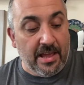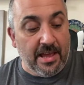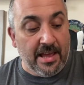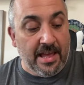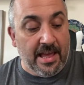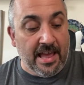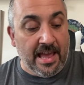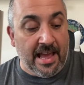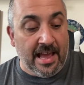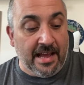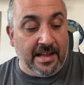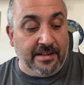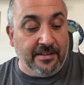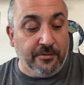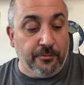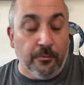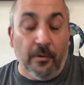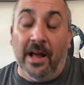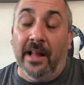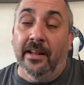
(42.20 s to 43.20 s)
And
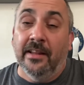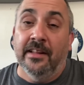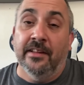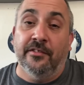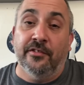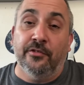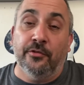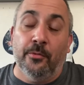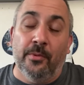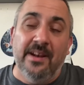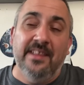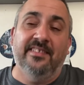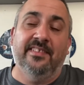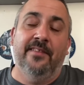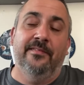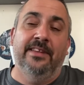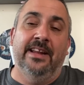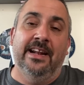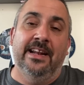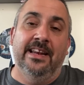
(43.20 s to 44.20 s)
well, it's
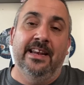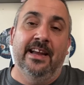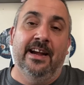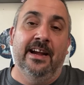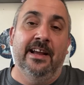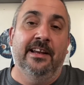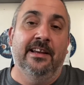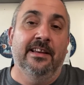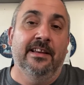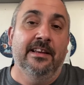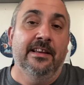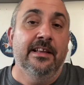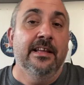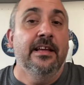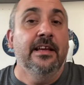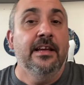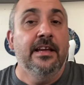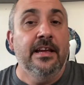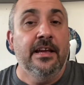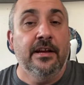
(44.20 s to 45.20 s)
$27.99,
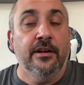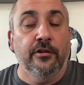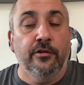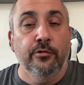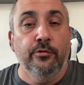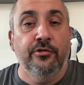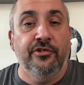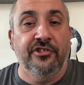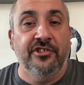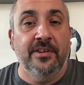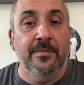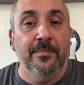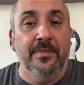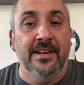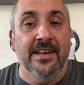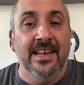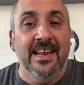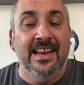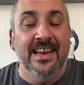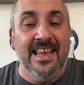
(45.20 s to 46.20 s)
includes
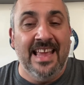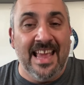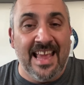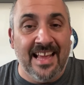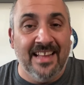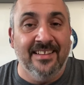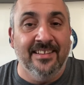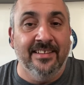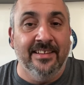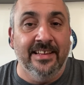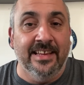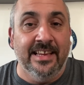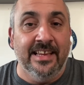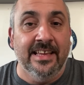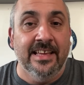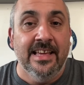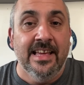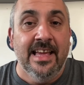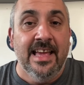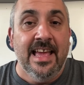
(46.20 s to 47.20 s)
shipping and handling.
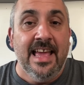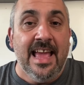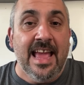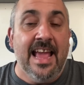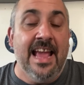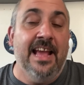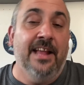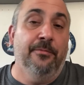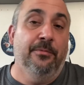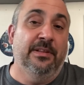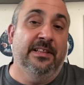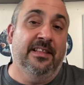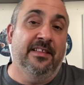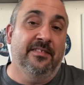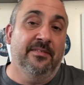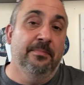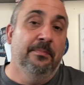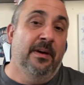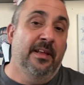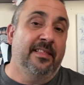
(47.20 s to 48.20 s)
And with
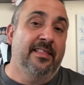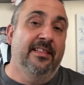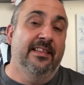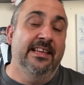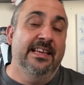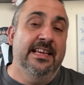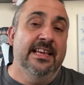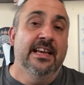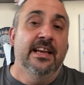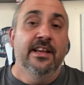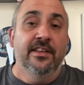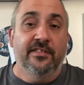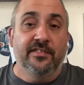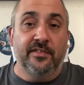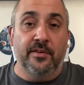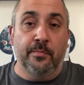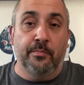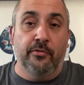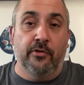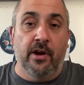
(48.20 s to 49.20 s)
this monthly
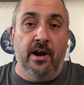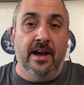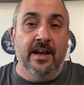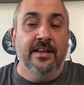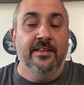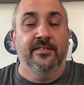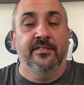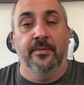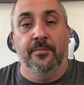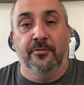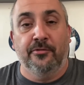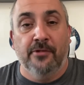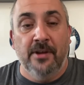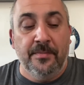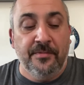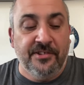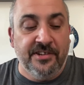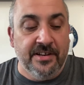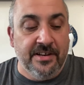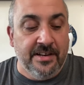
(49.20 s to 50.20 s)
surprise
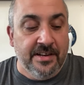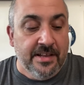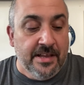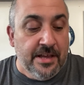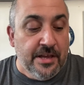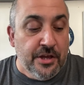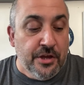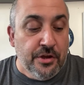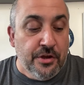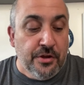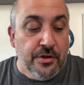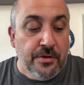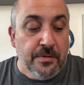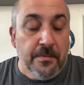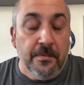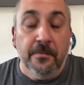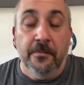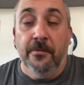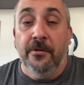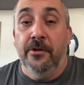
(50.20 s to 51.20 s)
subscription,
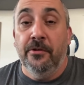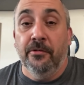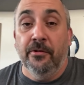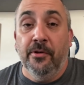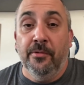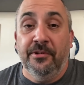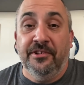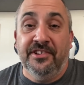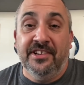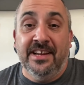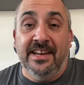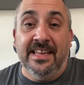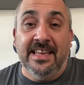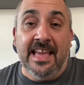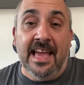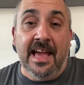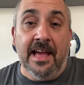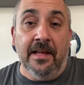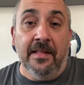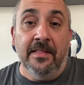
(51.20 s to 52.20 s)
you don't know what you're gonna
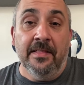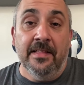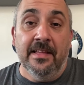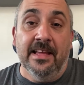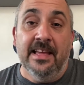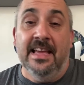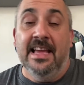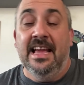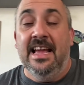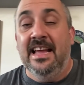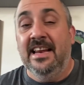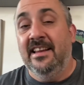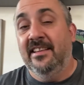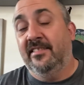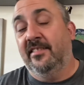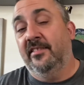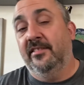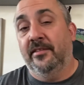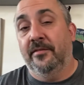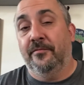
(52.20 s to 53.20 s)
get. And
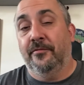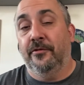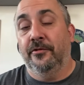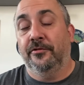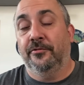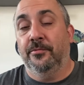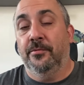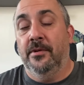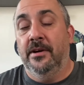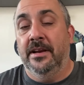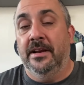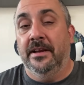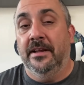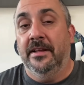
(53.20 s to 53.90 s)
this is the first one.